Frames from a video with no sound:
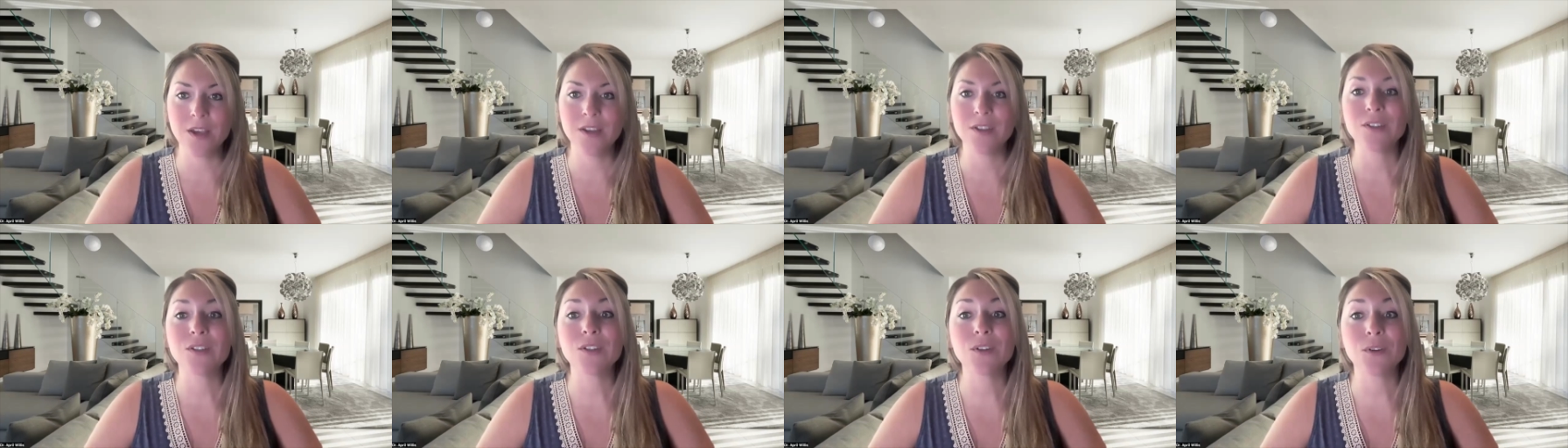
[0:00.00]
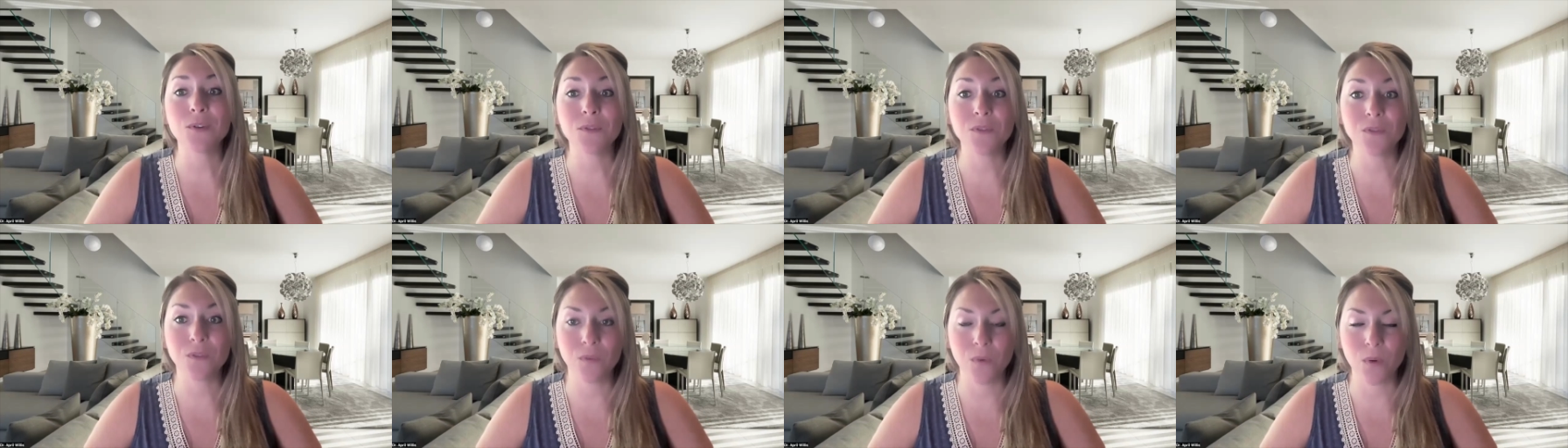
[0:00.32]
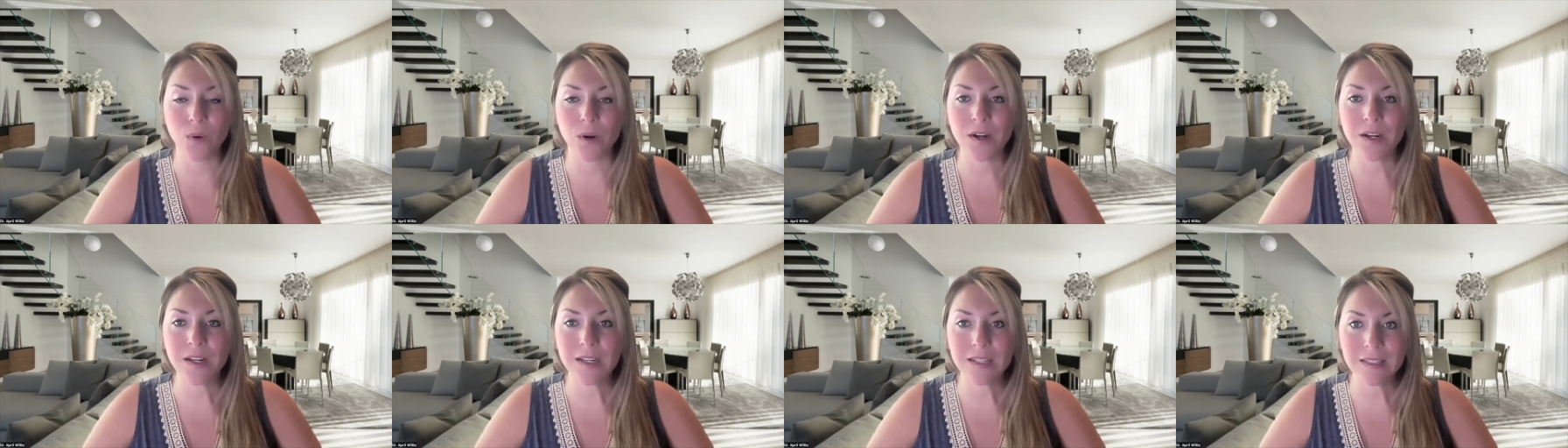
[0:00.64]
So
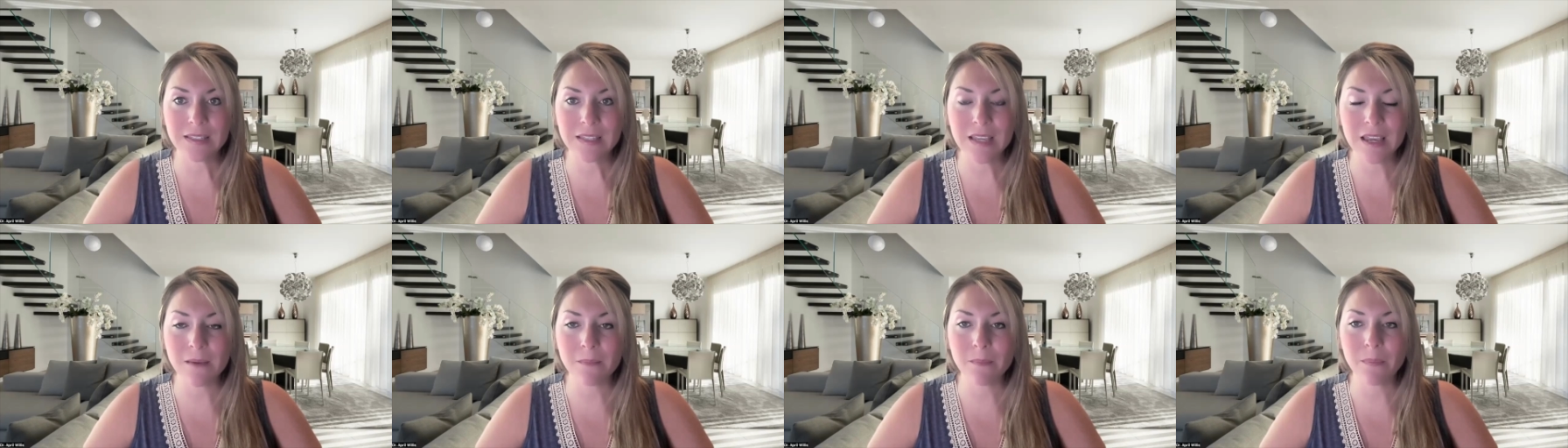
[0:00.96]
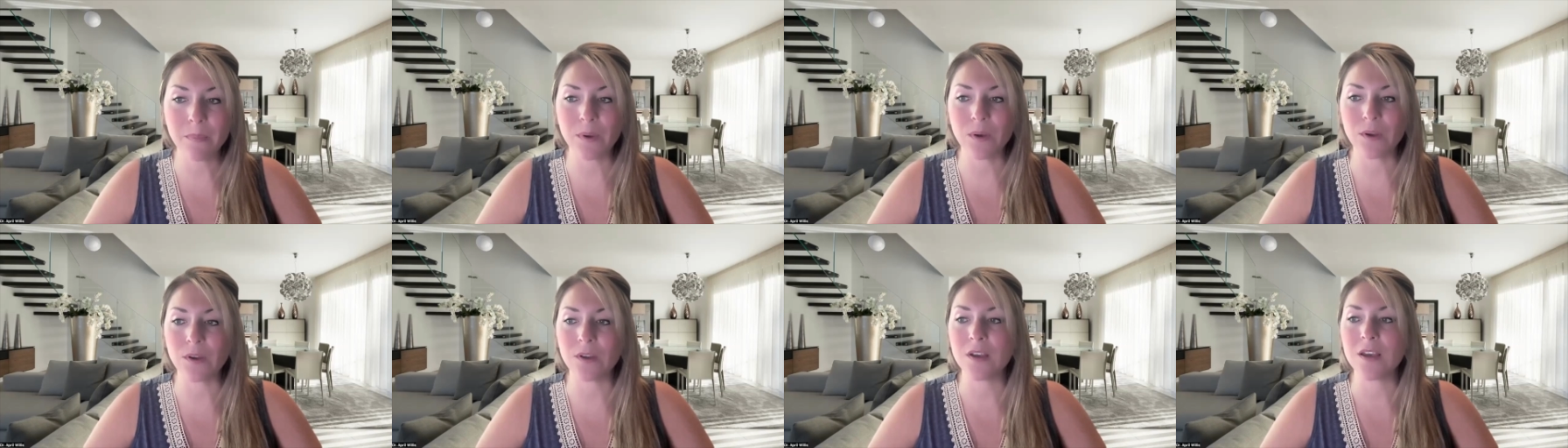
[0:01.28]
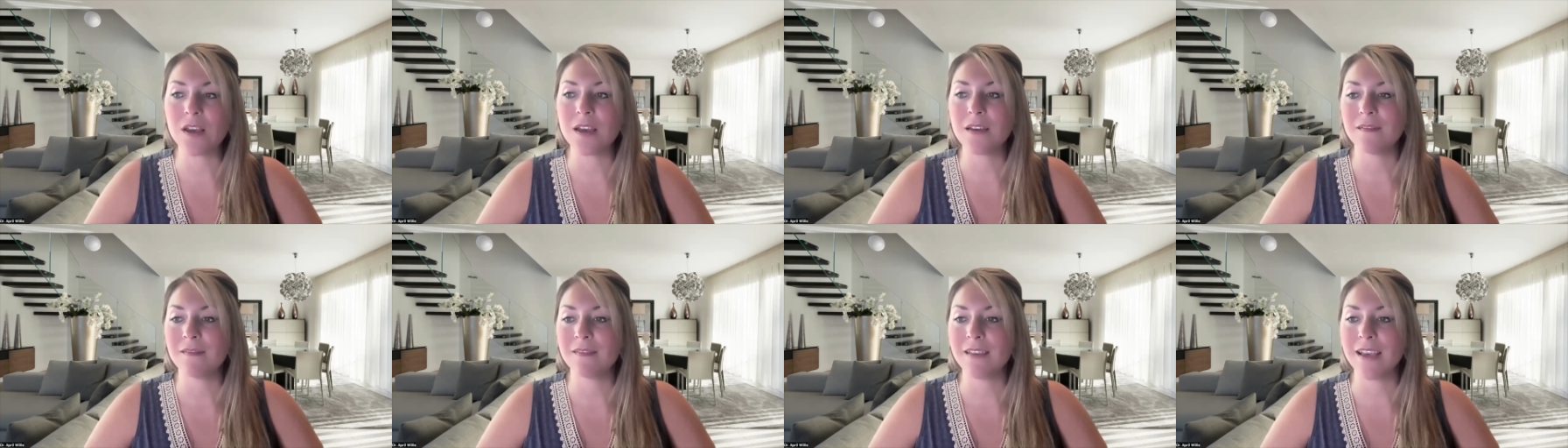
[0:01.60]
for example,
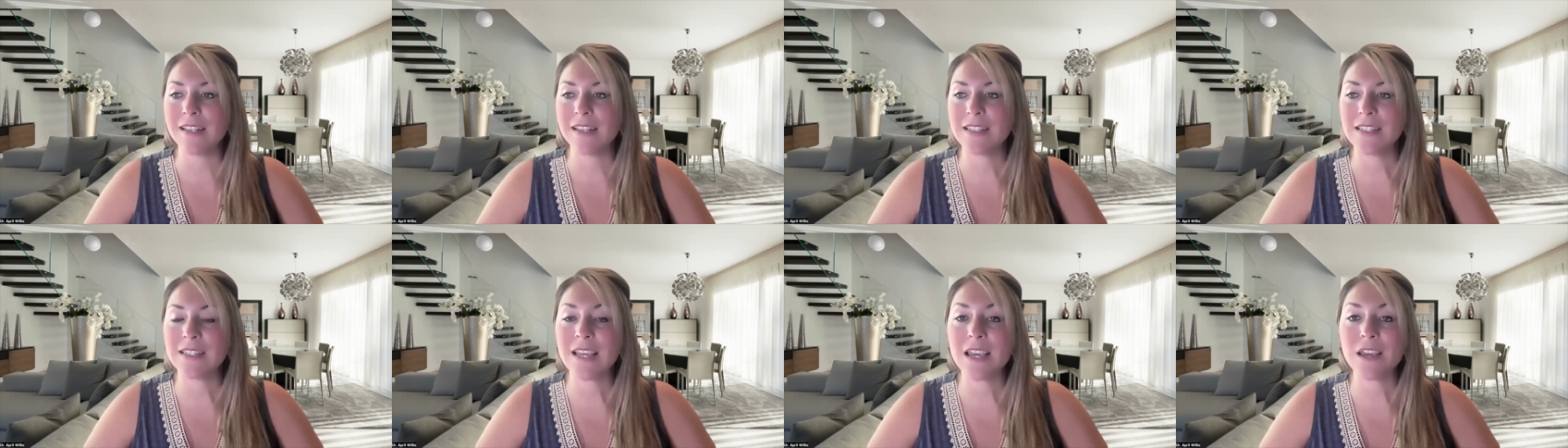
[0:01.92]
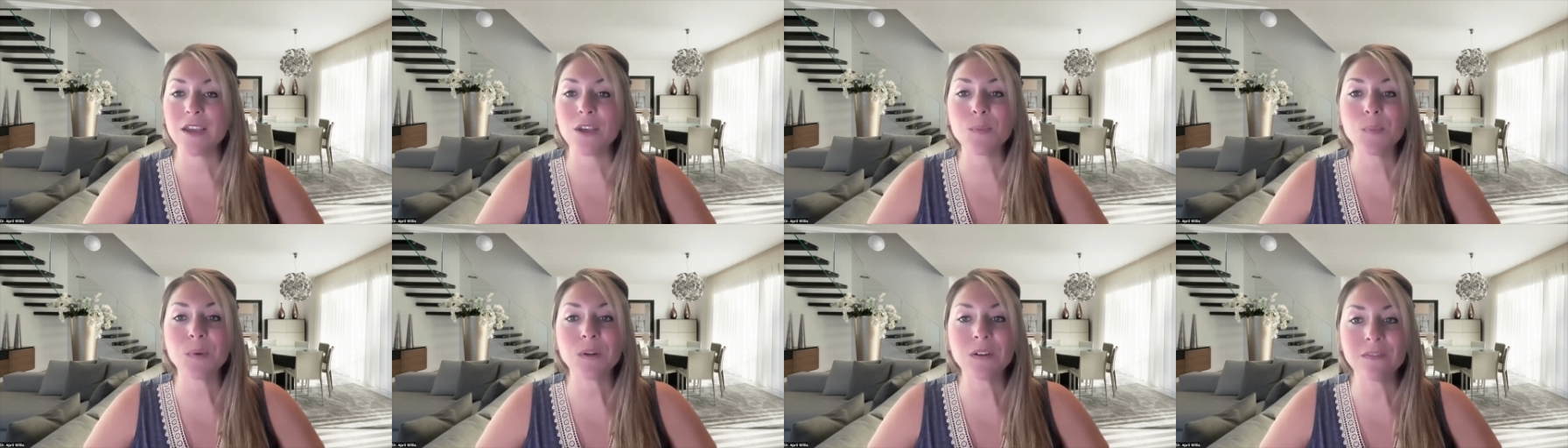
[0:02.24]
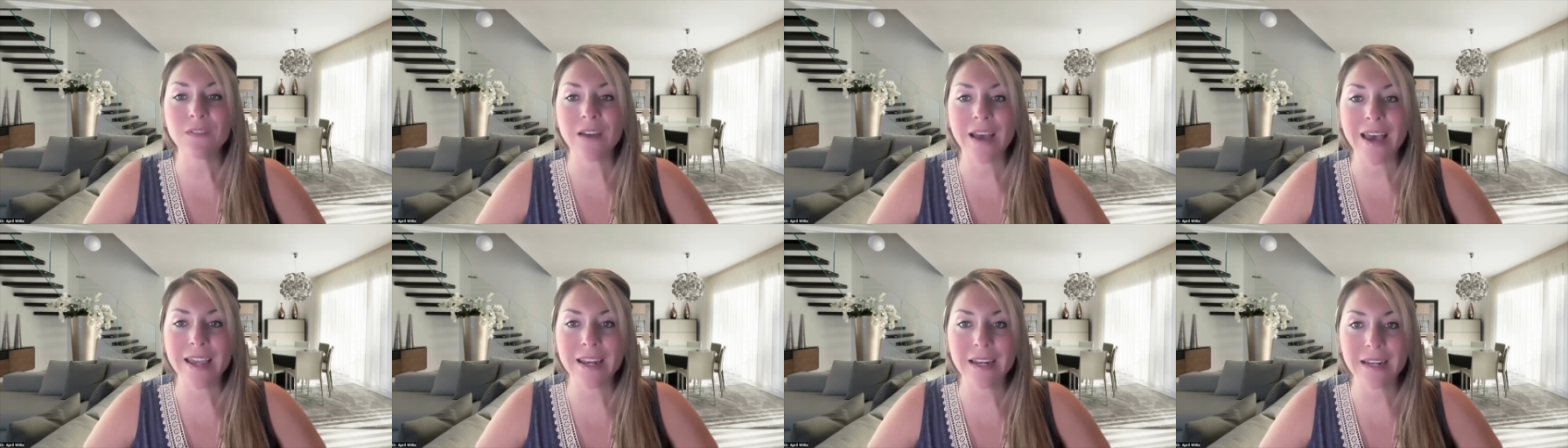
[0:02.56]
let's say you
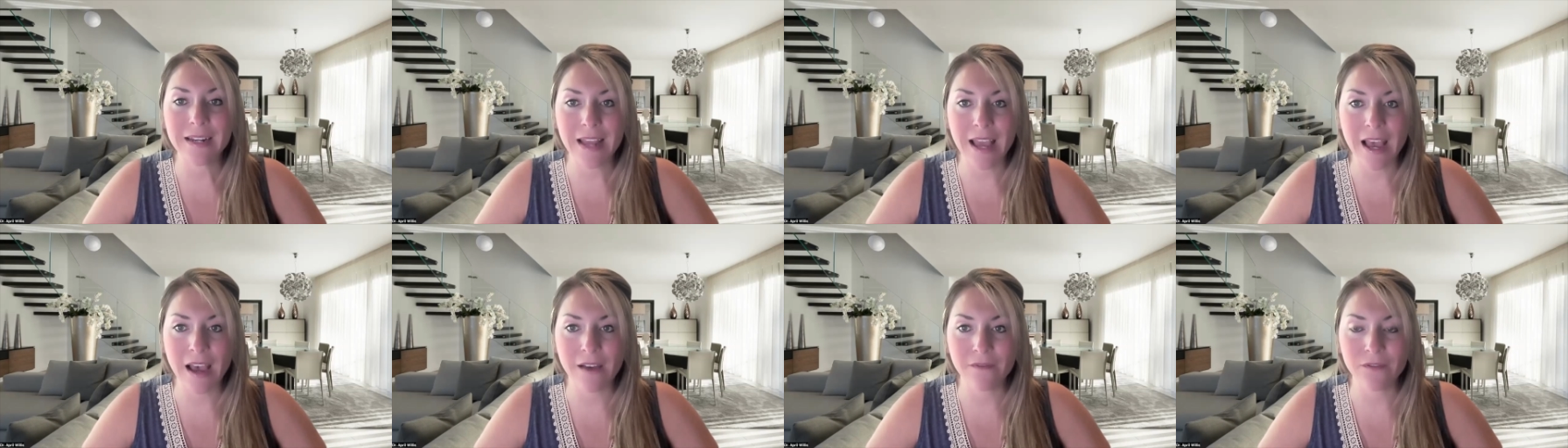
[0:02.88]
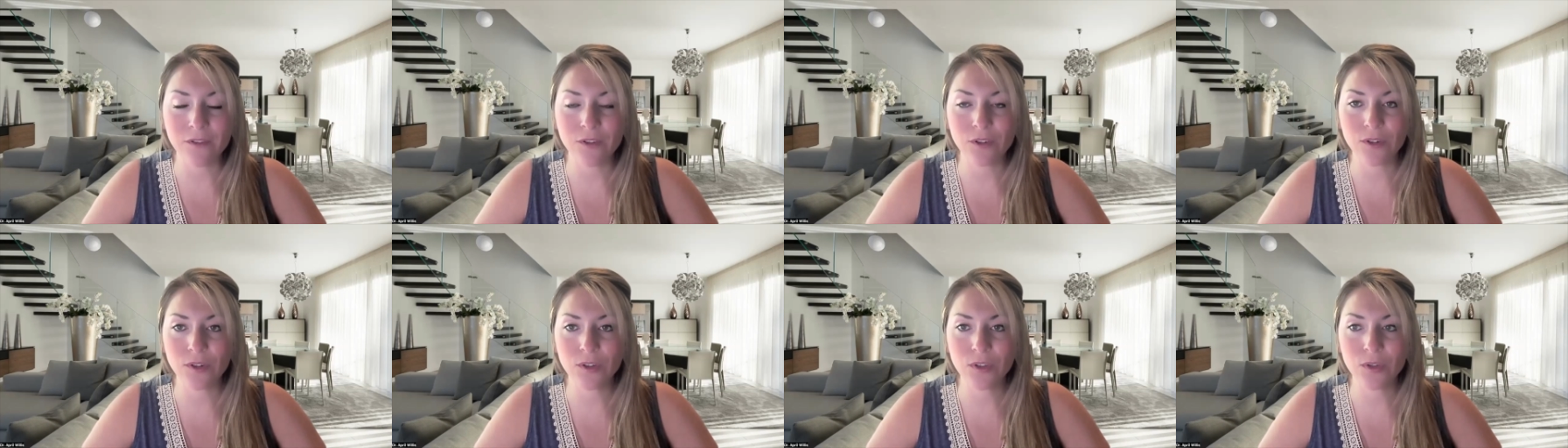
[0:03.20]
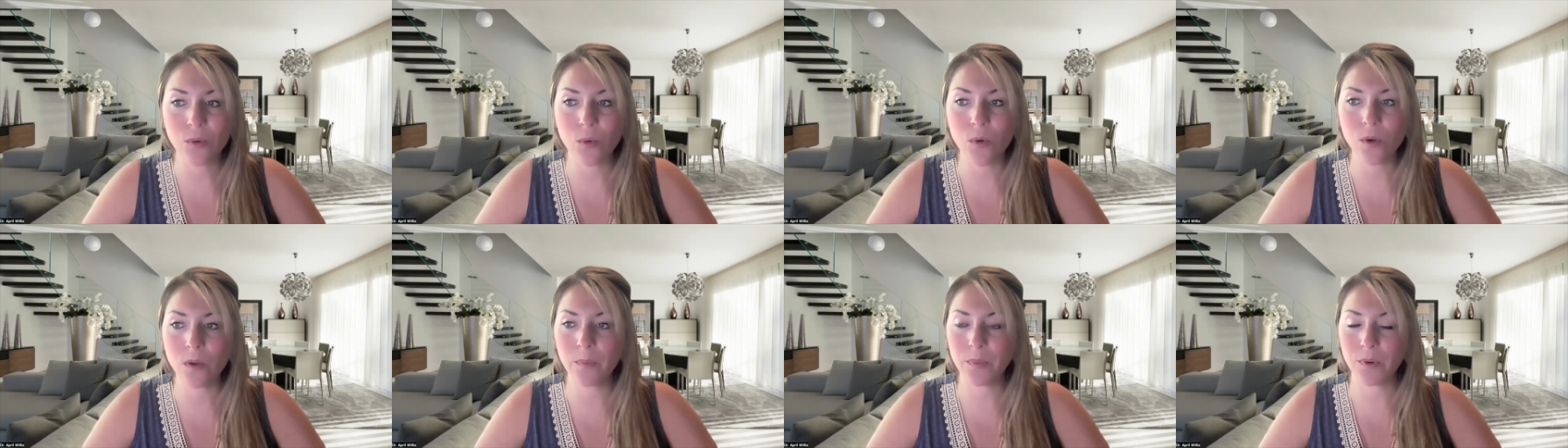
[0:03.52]
provide an
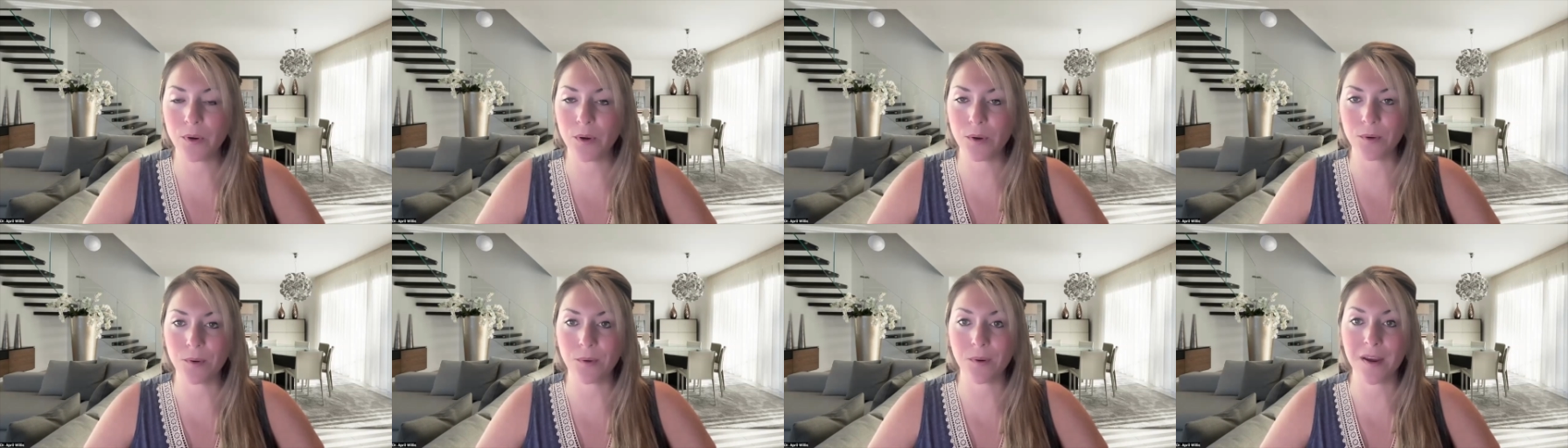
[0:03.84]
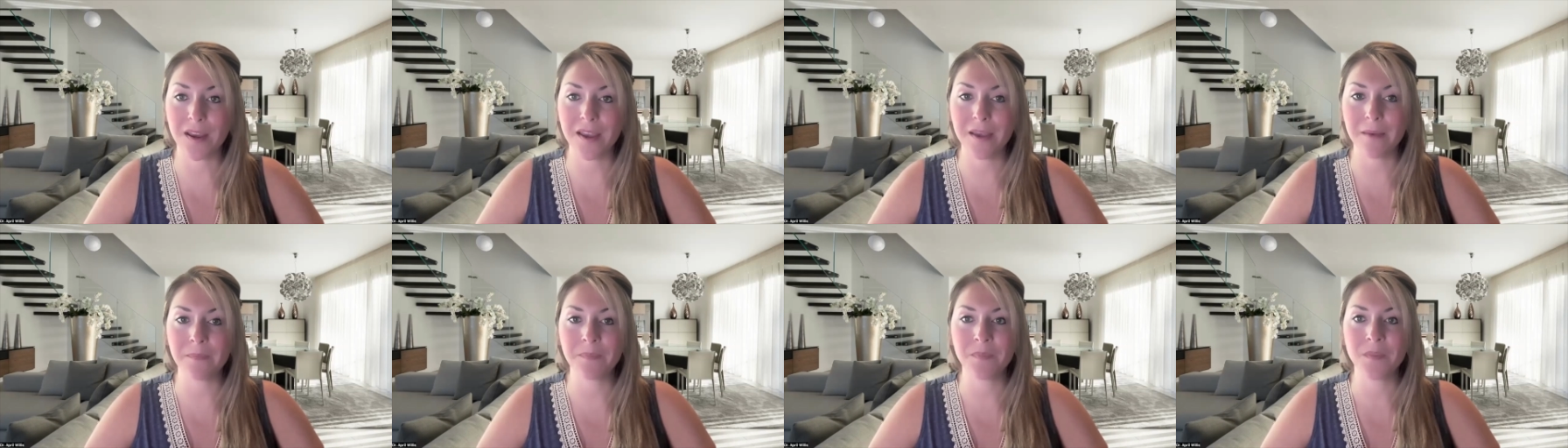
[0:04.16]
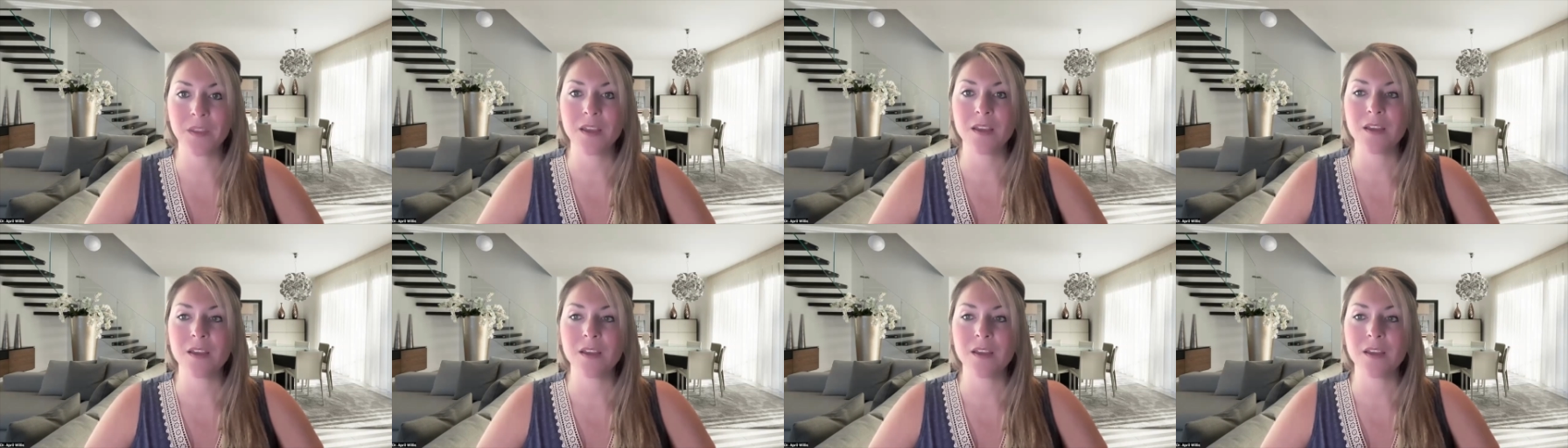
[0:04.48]
after-school program.